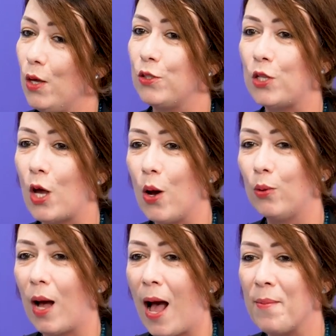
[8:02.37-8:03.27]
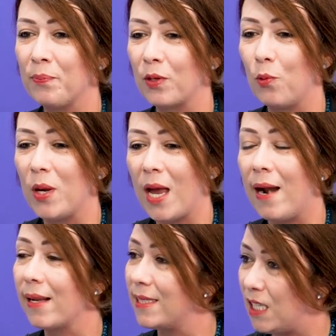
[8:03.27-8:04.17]
So we
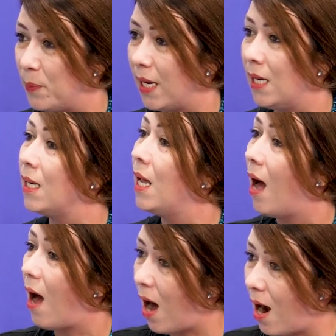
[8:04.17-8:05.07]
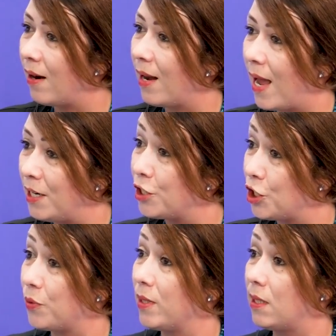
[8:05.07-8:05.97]
are exhibiting our
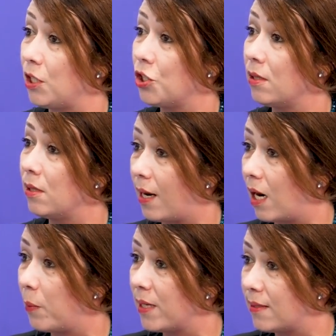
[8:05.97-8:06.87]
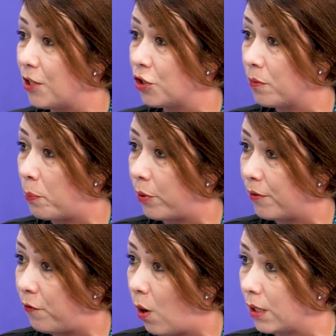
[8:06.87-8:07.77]
energy transition decarbonization
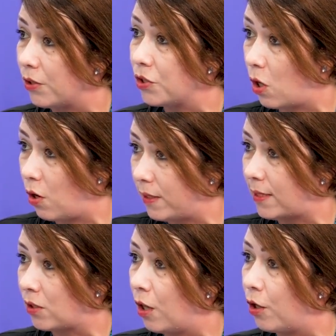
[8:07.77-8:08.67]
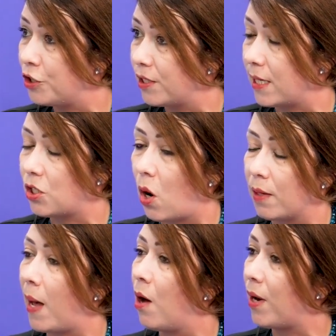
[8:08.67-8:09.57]
portfolio. So the technologies I
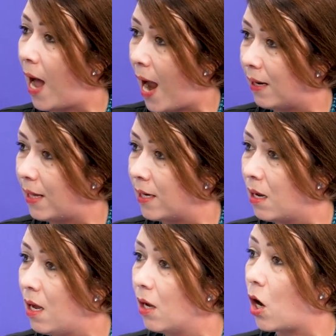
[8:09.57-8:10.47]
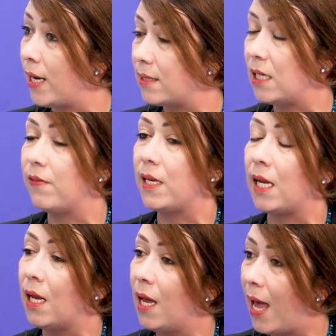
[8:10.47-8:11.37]
talk about, Highline,
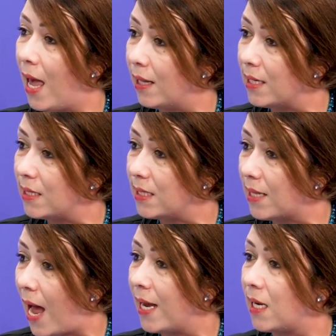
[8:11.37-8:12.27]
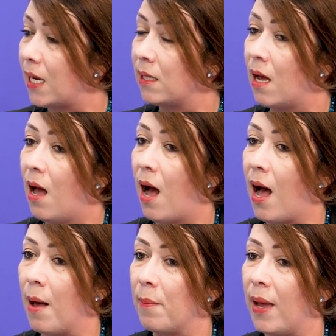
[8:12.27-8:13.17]
connectivity, LED lighting,
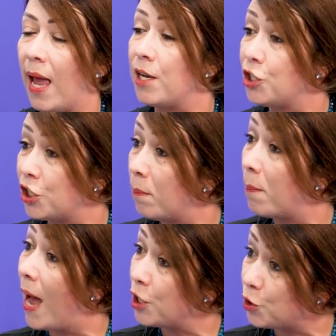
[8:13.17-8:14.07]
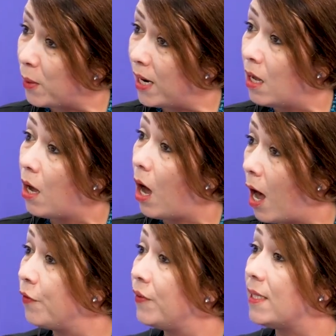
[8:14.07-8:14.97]
engine management
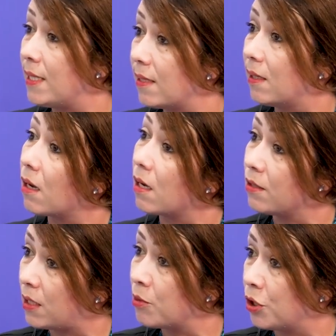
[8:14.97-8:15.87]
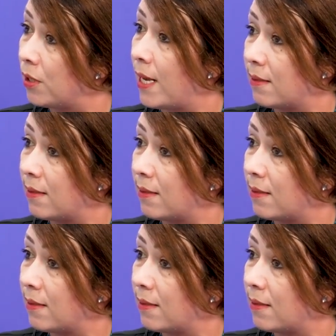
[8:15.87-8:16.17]
on the diesel consumption